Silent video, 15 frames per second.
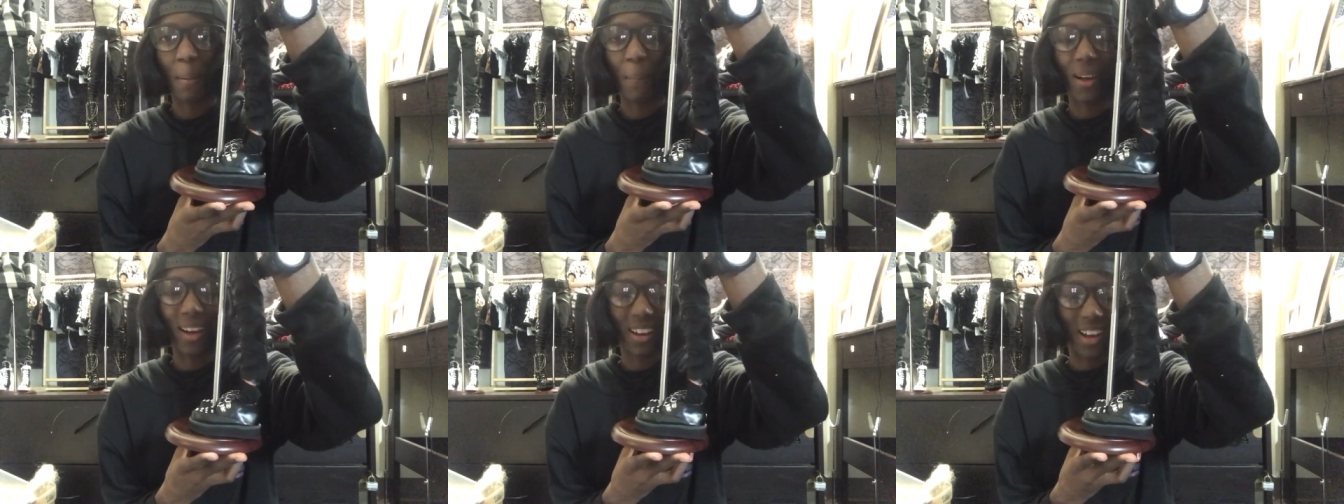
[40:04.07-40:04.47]

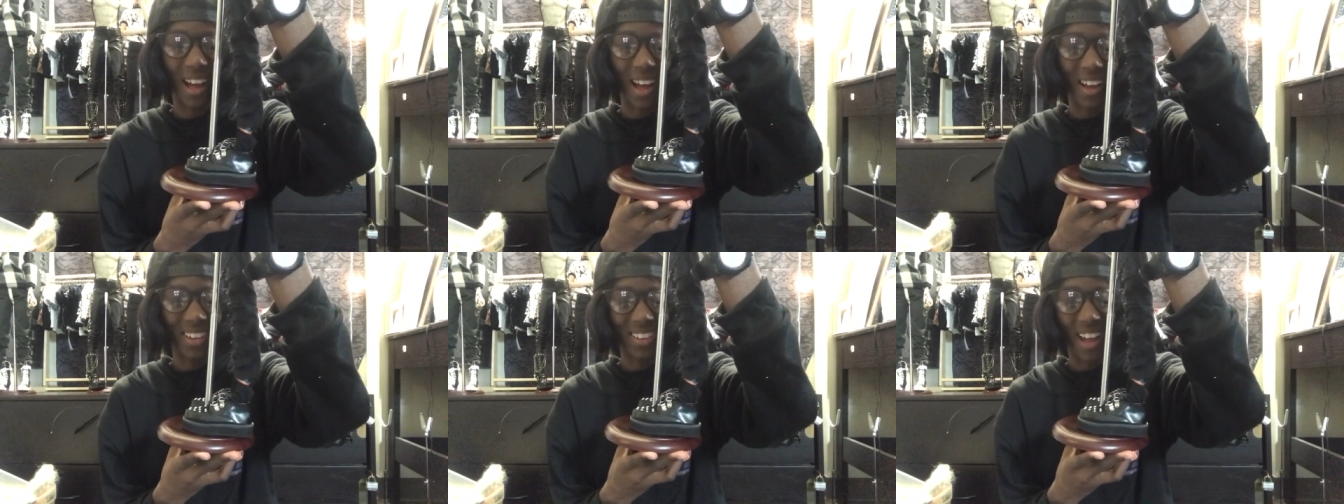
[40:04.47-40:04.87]
But
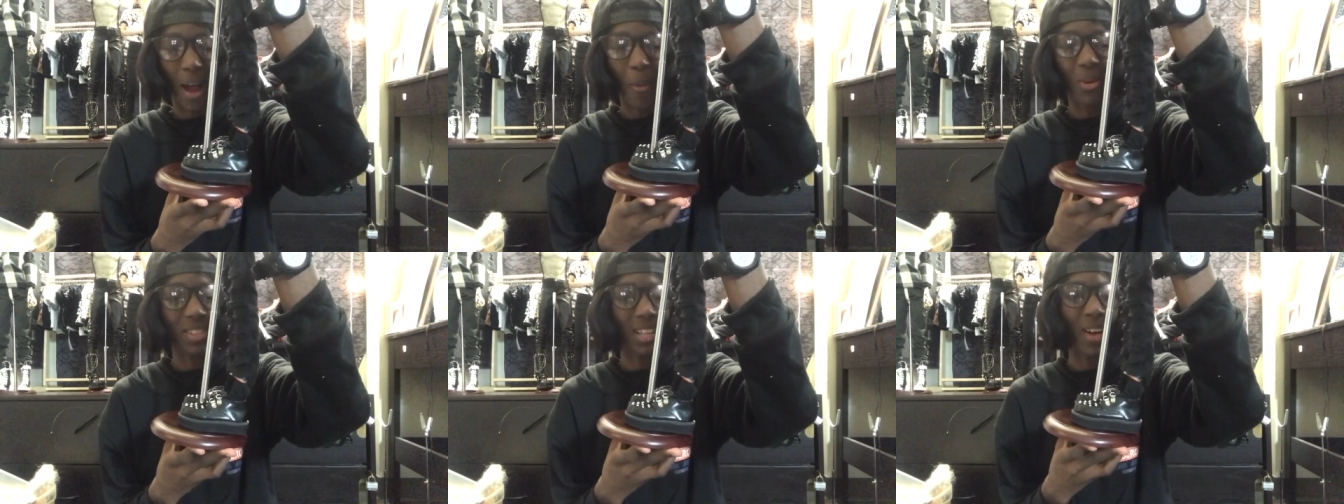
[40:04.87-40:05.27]

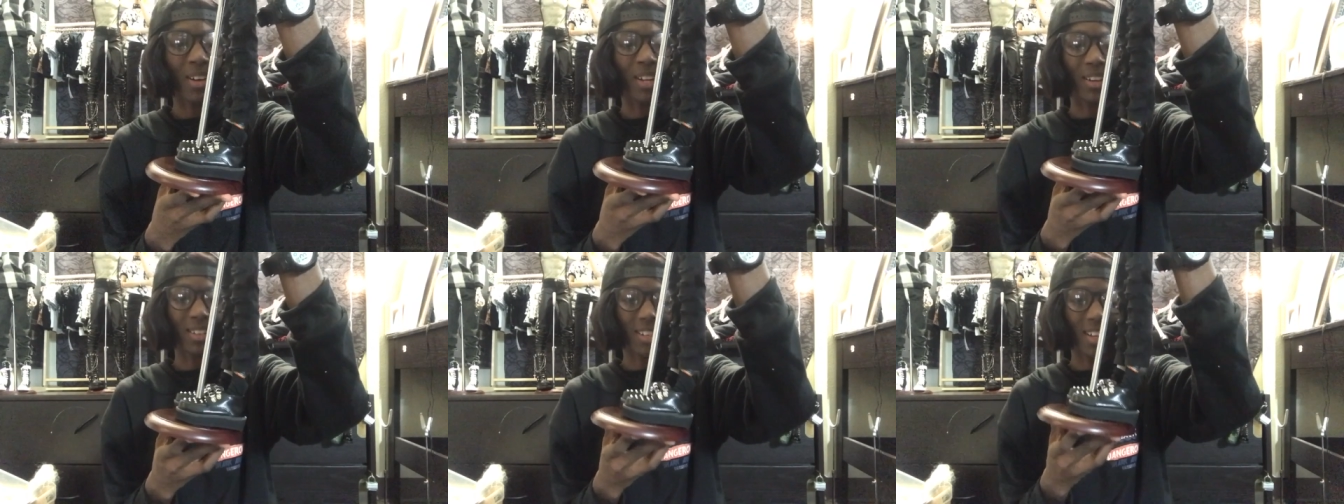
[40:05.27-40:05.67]
I was out
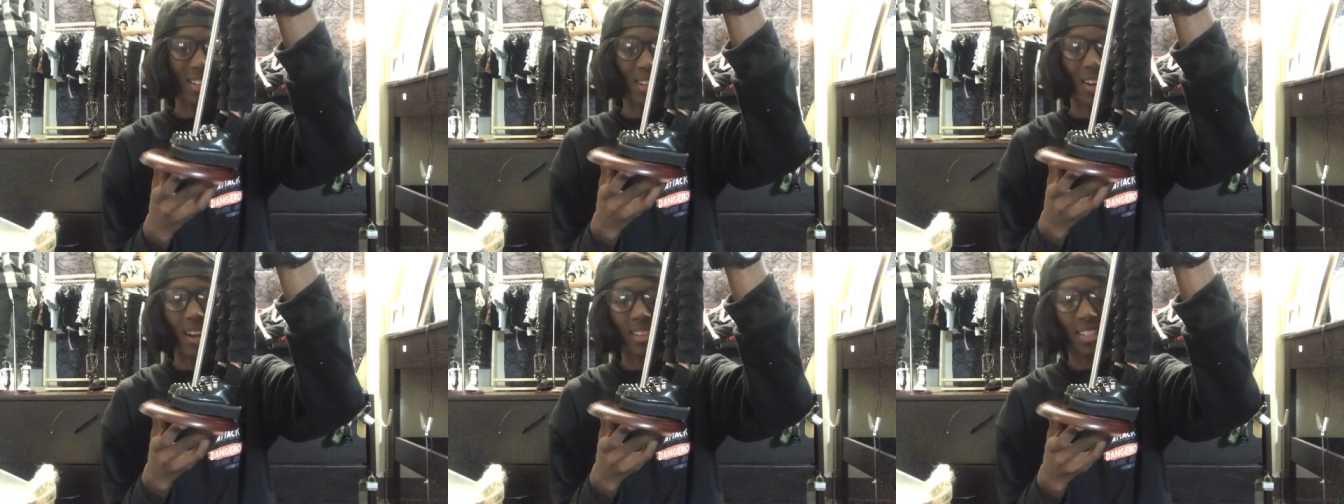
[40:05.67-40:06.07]
here
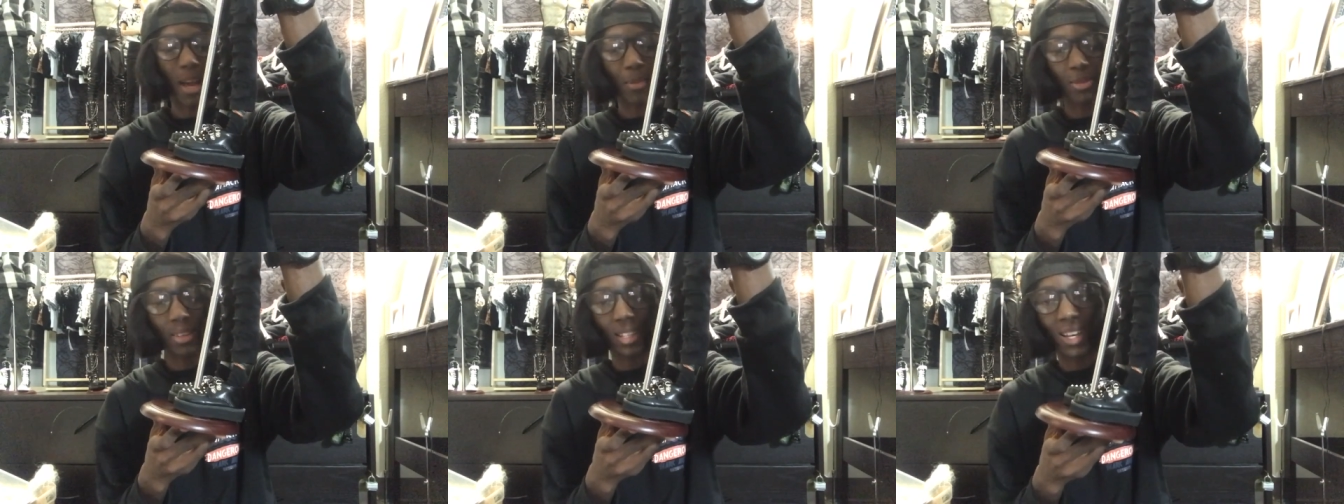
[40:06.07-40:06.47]
yelling all
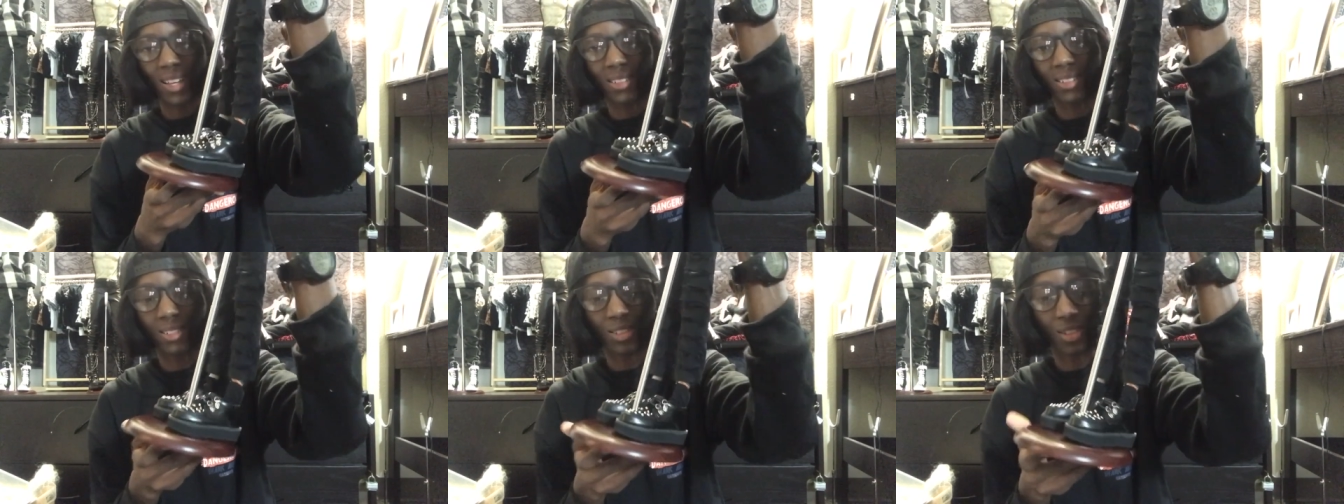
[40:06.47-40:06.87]
types of
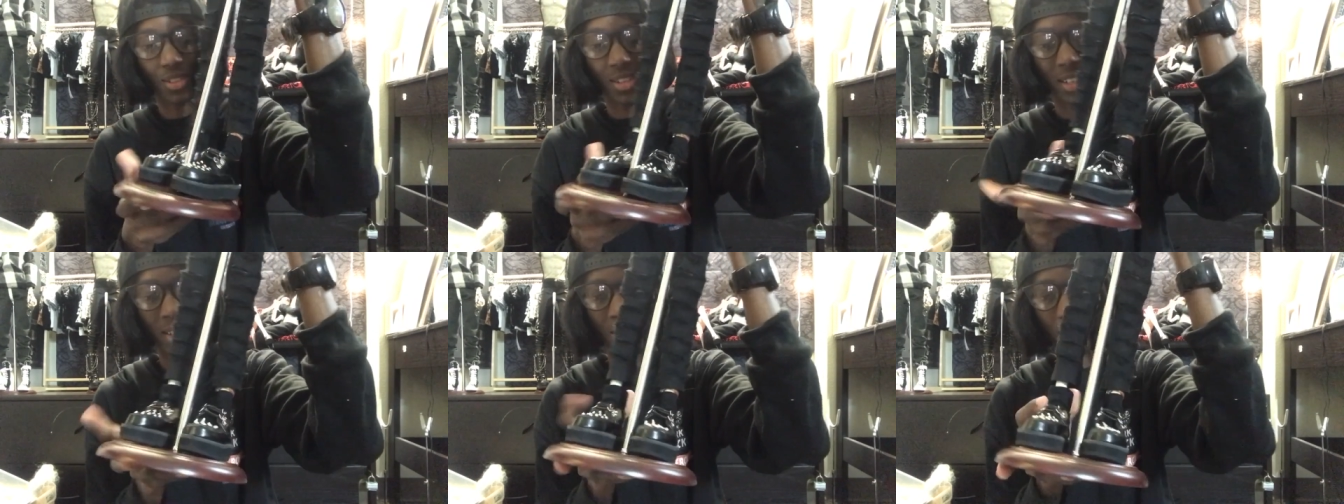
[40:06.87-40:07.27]
yeses and
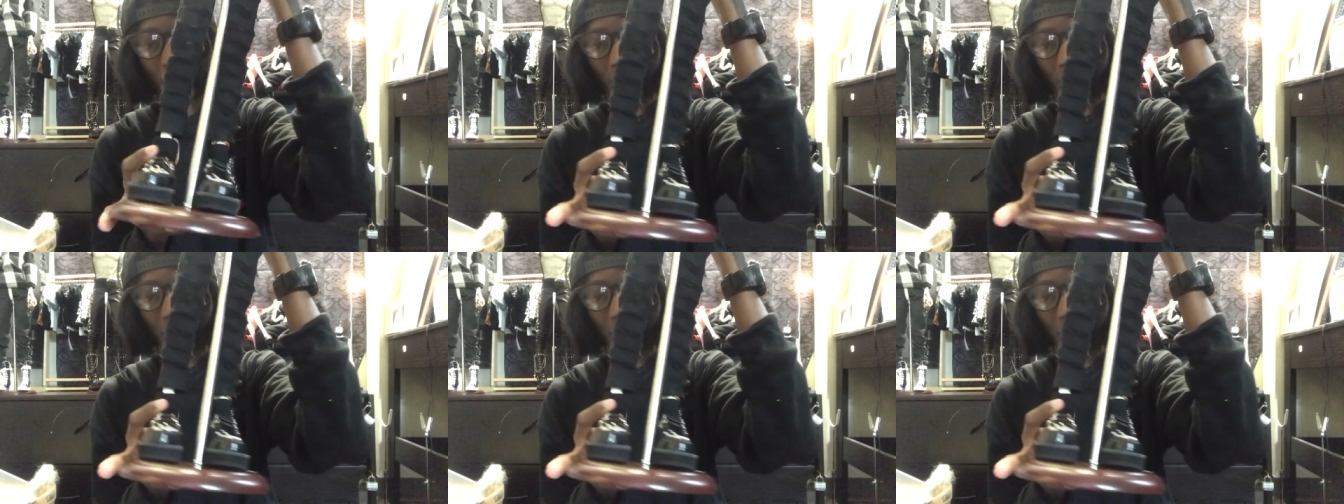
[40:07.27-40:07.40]
shit.